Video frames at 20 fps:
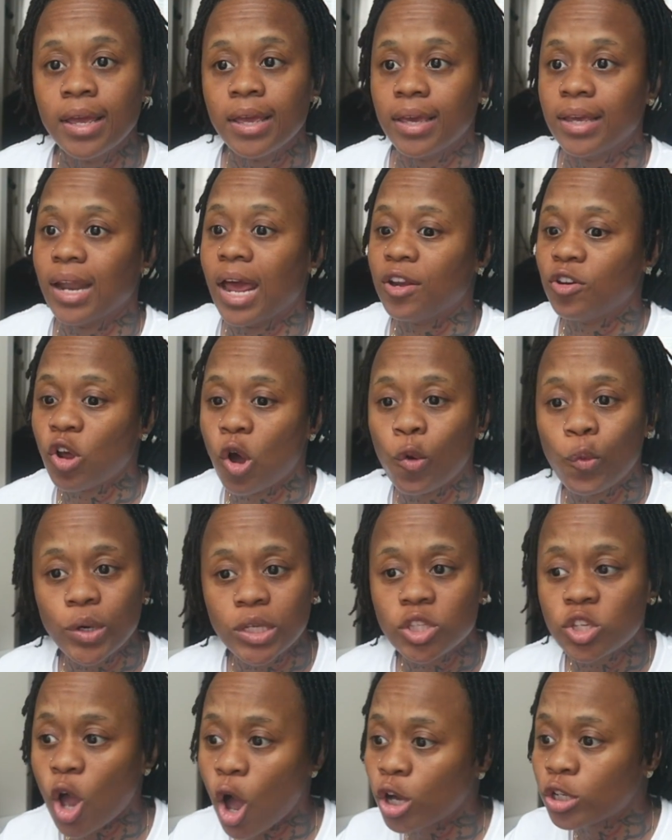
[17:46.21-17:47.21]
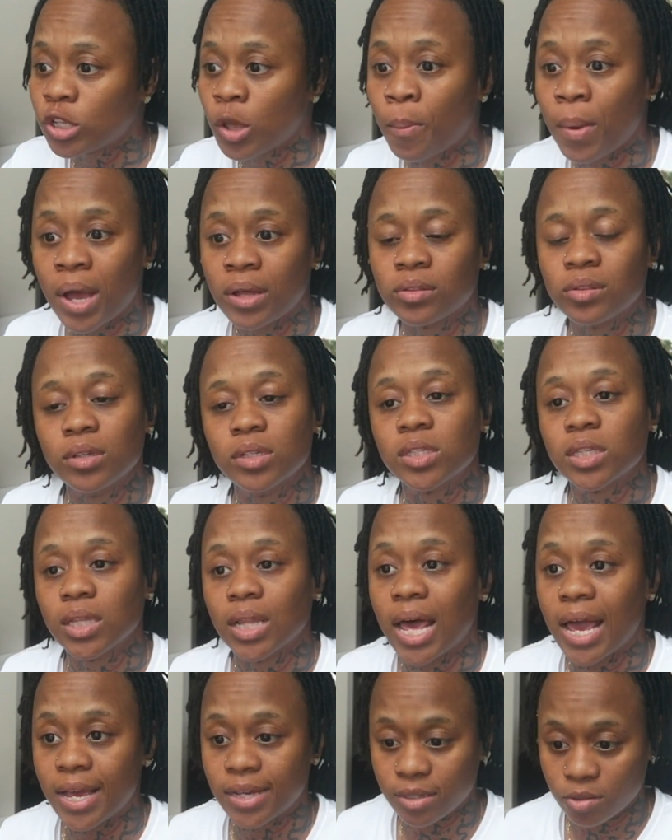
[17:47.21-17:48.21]
And I know we talked about this
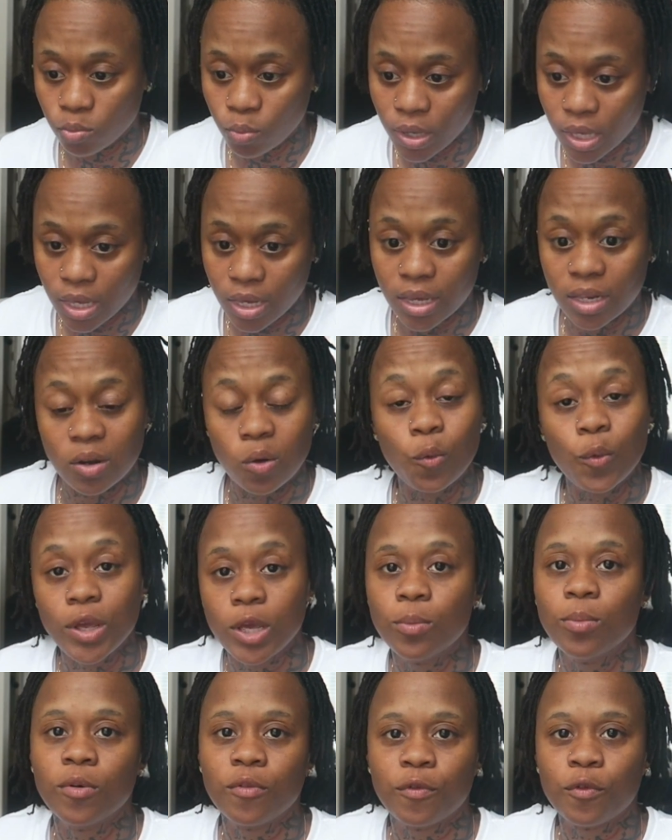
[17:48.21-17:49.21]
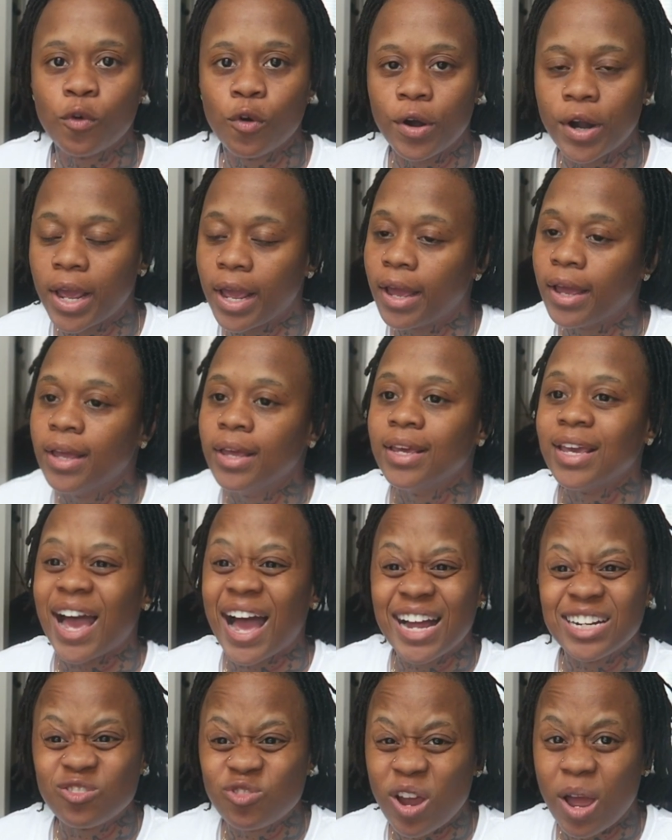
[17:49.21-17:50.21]
last week and the week before that.
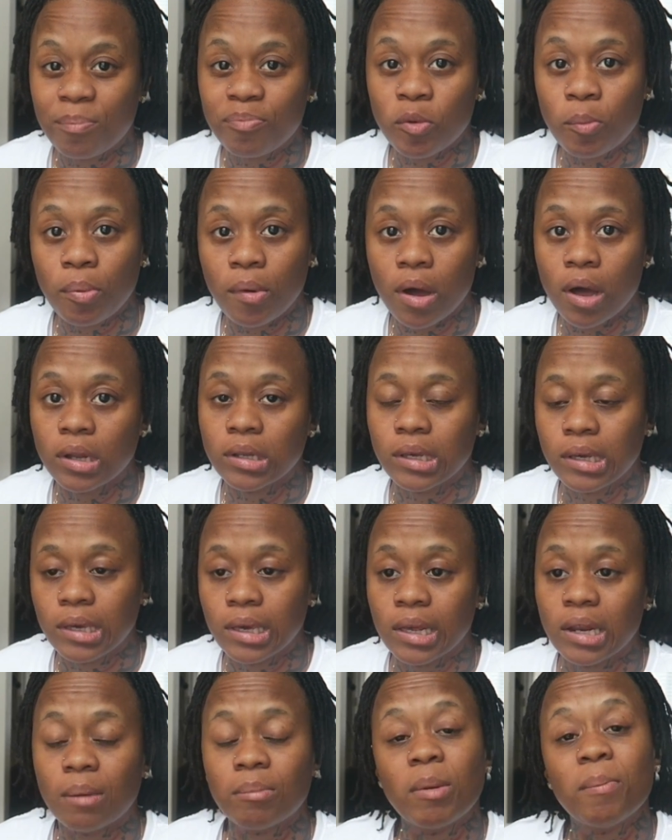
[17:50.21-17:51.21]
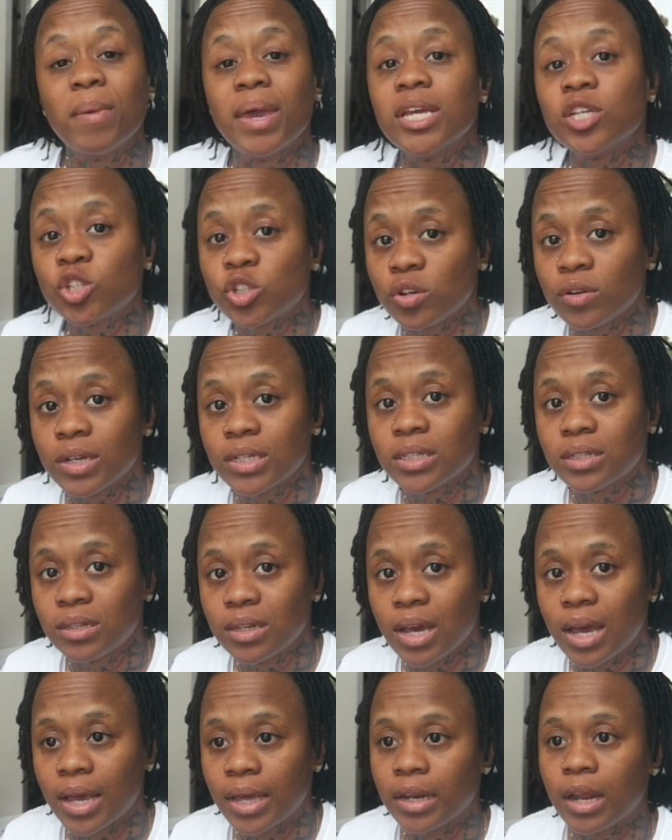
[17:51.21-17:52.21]
I dropped the ball again. I'm gonna make sure it's
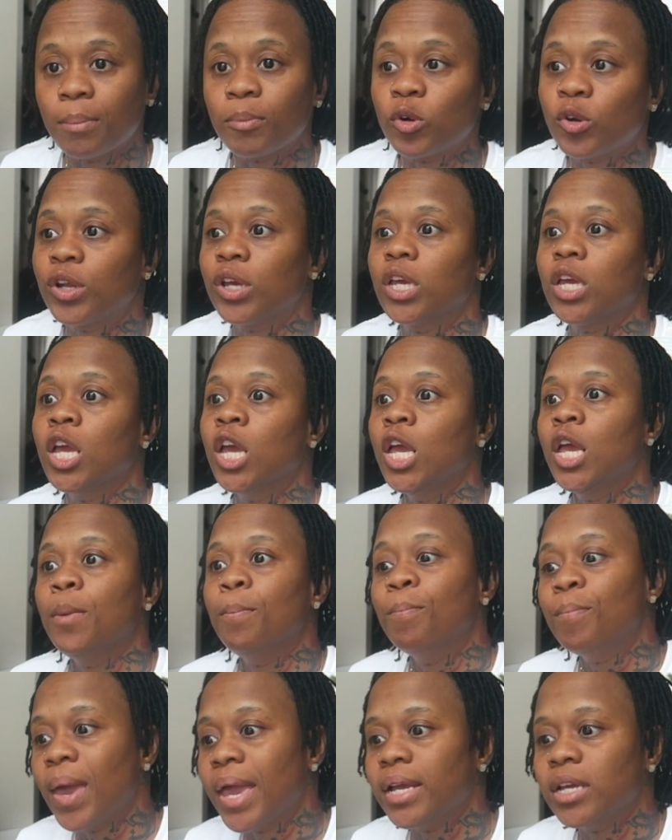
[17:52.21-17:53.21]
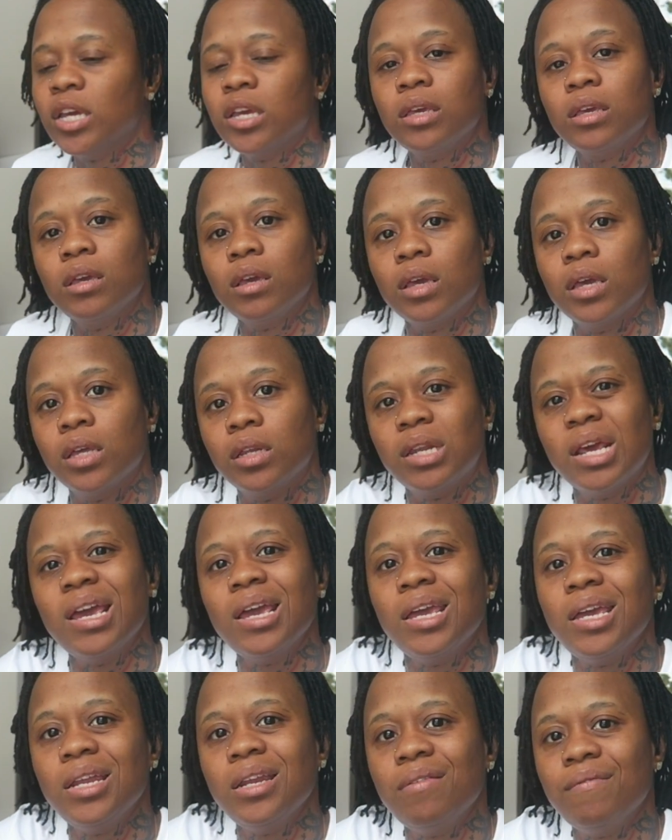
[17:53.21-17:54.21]
done. I'm gonna make it, and then
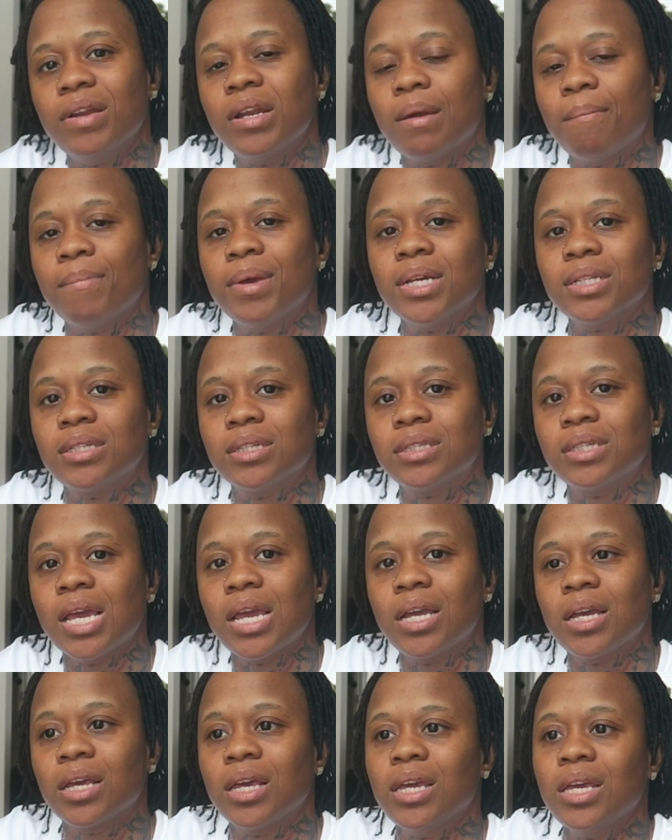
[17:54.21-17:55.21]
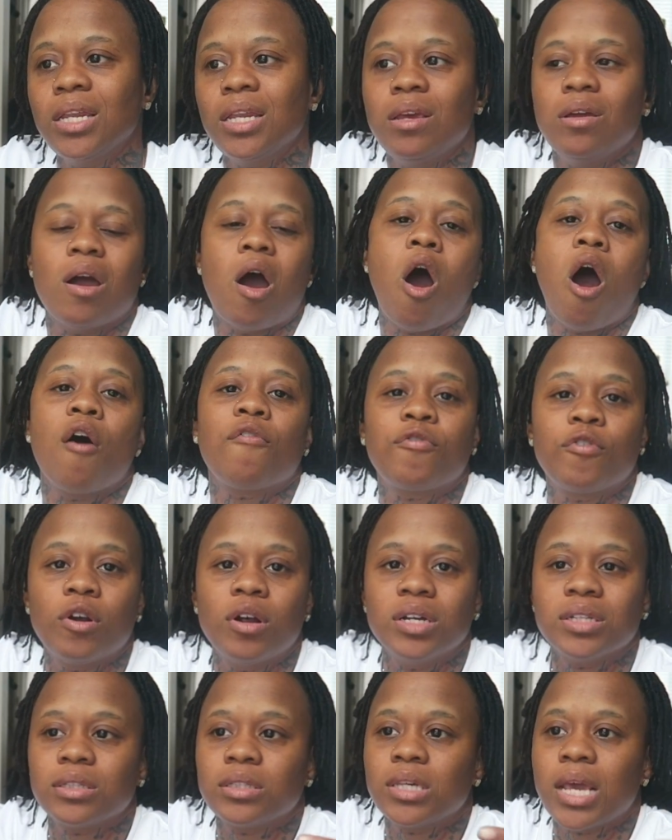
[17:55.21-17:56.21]
he didn't even admit to take it. He didn't
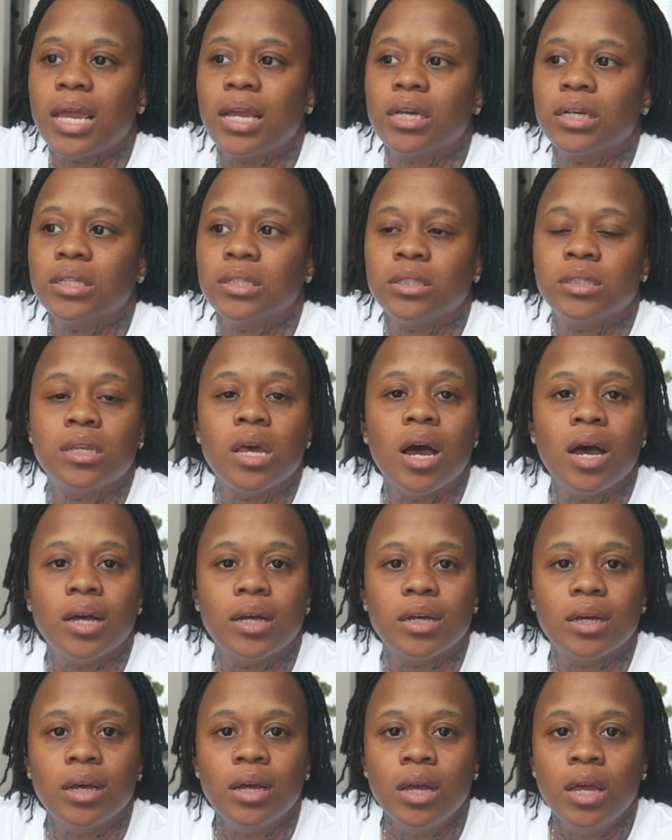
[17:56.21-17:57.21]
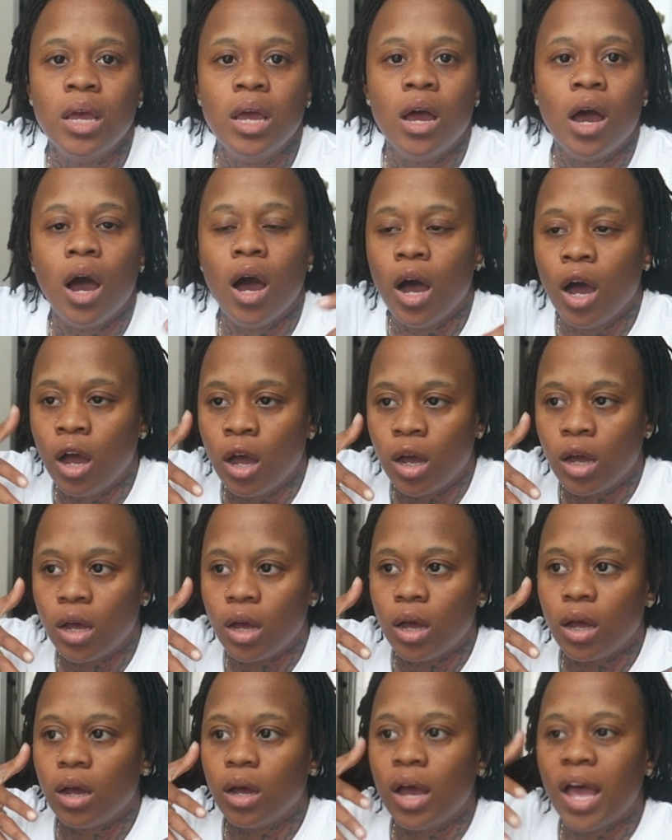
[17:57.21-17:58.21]
offer take a
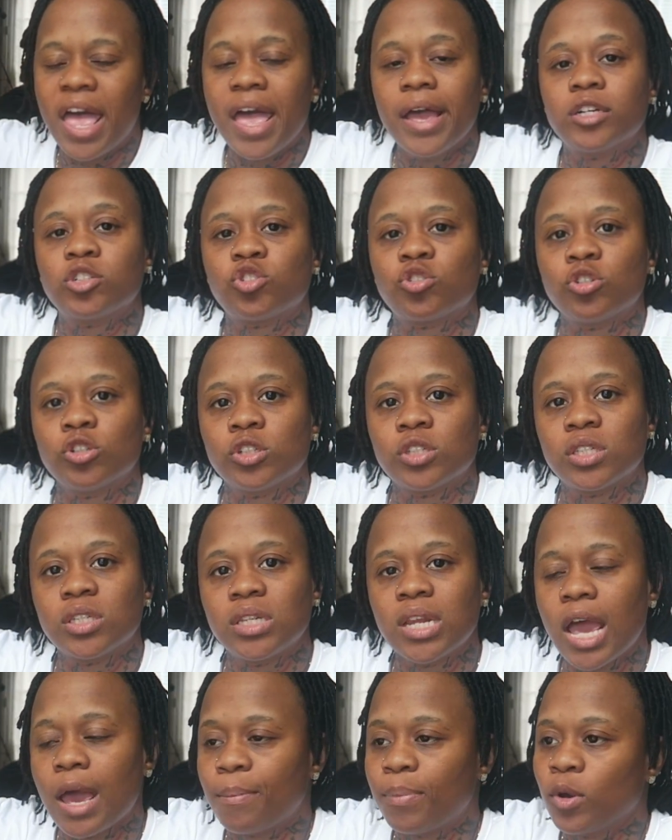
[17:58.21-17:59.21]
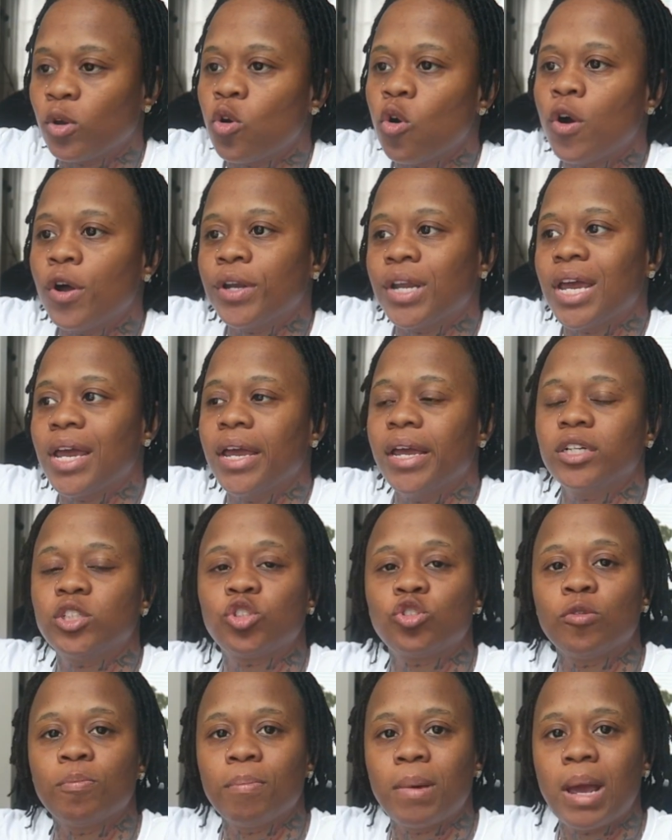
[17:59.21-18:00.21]
extra step or go on that extra